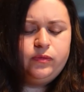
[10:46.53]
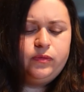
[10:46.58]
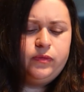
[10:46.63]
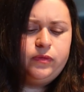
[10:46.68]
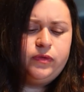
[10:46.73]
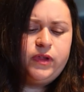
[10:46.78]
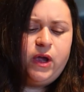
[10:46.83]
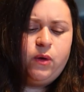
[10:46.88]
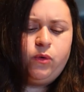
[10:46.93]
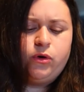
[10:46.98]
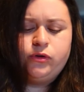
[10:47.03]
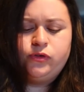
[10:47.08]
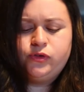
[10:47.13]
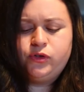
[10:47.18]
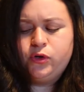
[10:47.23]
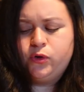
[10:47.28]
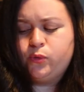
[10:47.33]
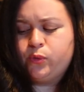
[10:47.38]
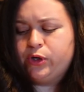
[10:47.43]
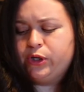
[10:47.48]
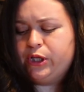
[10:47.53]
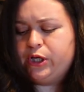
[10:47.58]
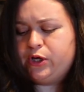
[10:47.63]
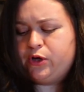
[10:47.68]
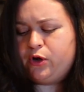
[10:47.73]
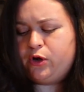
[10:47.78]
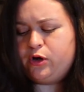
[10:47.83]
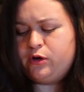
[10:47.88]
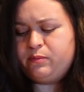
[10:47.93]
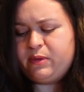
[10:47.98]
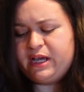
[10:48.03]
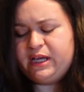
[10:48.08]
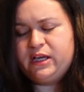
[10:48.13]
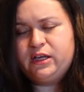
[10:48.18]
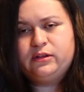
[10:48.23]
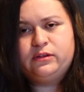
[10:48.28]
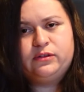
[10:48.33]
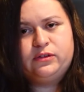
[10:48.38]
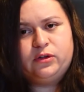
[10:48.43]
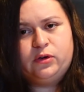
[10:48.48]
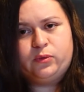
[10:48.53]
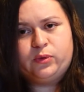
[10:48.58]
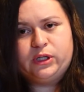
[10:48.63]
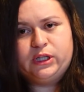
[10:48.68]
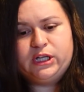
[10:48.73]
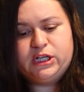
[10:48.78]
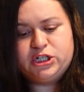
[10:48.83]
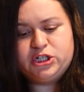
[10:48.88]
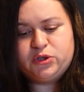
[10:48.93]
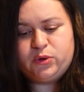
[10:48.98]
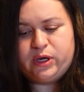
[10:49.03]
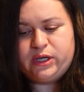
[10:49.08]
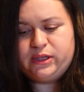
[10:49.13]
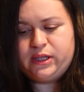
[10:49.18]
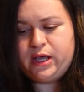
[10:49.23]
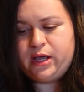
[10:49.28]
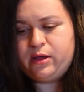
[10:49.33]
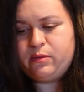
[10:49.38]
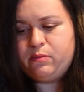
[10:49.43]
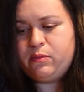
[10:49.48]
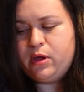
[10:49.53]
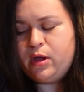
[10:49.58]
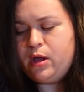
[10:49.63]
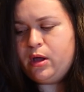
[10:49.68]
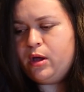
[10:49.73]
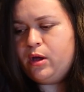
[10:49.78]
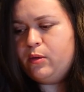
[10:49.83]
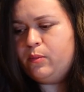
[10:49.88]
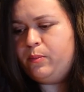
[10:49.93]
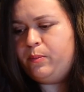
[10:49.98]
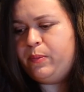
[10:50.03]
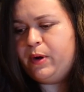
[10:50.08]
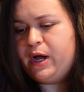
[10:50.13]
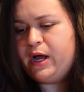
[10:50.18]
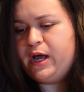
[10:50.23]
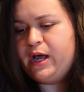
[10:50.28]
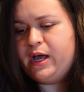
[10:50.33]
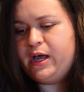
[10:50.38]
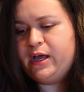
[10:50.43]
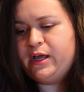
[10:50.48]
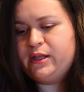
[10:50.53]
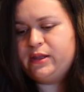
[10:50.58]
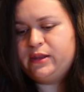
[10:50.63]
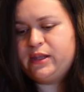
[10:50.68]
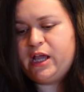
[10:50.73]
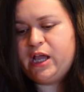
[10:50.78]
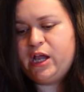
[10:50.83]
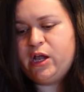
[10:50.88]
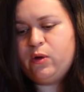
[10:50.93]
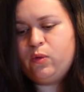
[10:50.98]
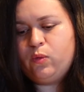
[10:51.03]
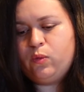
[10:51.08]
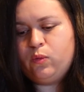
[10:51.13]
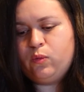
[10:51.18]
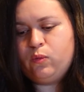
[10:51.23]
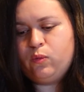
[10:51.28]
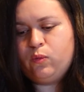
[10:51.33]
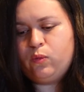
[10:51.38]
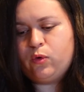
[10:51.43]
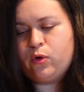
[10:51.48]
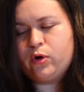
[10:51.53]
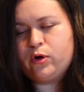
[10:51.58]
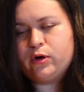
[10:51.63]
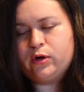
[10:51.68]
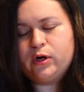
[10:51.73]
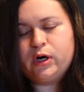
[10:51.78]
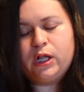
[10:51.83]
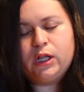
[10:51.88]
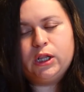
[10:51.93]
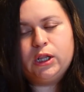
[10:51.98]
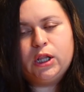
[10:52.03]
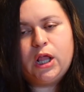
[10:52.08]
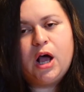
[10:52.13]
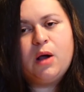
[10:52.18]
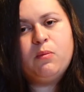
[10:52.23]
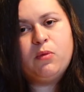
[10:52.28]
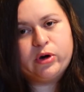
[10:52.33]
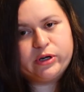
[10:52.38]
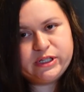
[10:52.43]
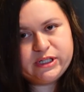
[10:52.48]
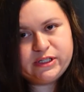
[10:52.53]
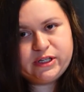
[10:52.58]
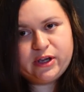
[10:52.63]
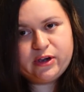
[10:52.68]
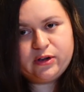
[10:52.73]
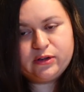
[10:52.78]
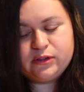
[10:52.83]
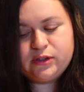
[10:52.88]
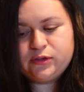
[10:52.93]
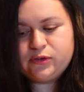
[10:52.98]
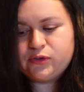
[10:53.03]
They were still really good. My kids still really enjoyed them, but they were a lot more detailed.